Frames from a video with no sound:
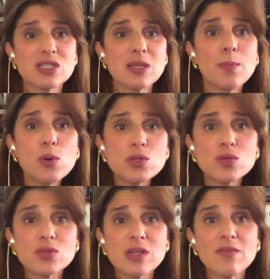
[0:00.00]
supposed
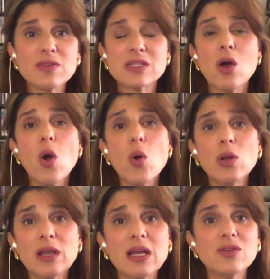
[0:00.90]
to service a
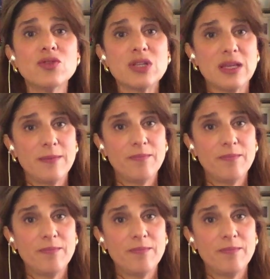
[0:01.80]
whole country.